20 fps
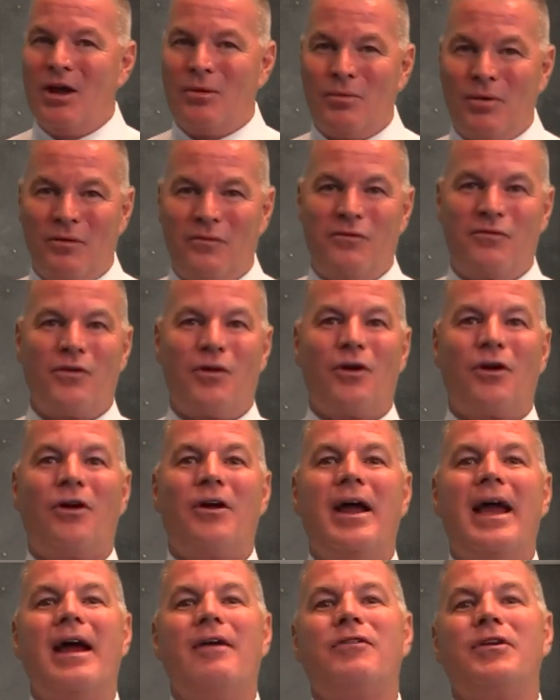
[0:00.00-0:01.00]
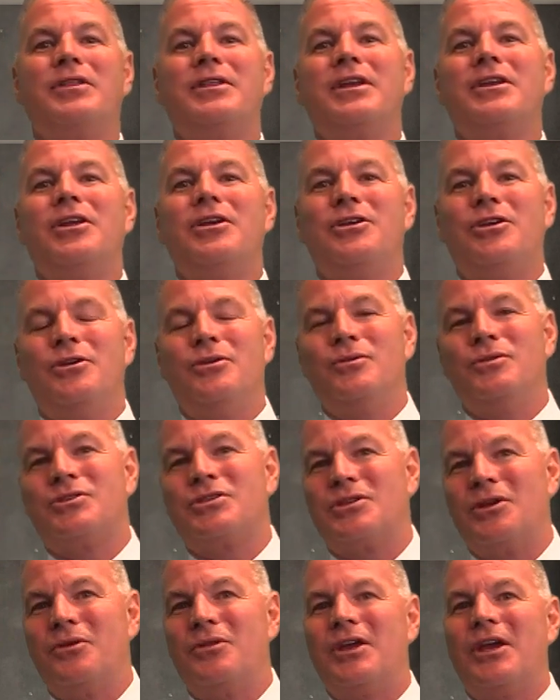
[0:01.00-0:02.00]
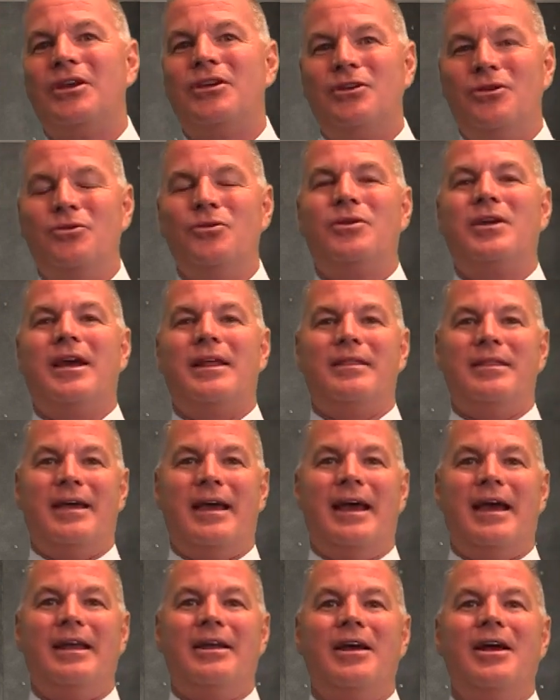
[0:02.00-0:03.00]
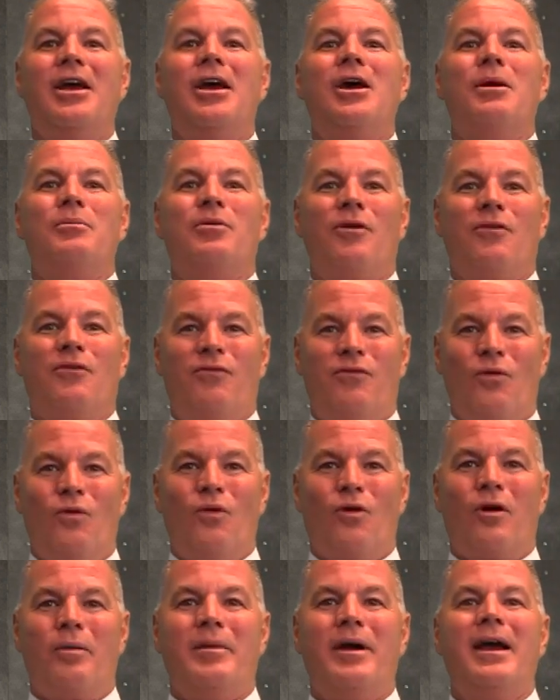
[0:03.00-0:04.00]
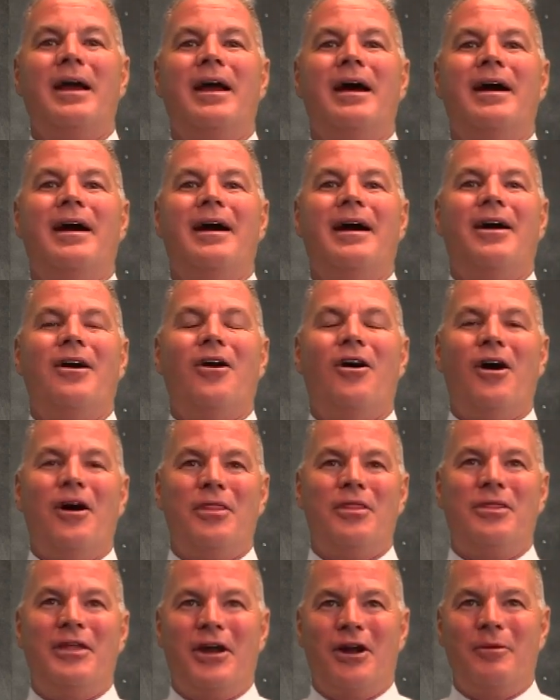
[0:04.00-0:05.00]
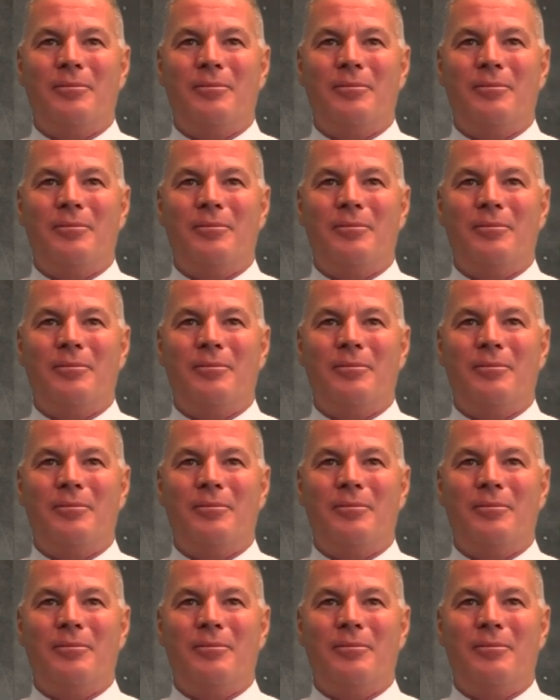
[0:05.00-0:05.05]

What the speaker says: Refer everything to you so that you can then perform on their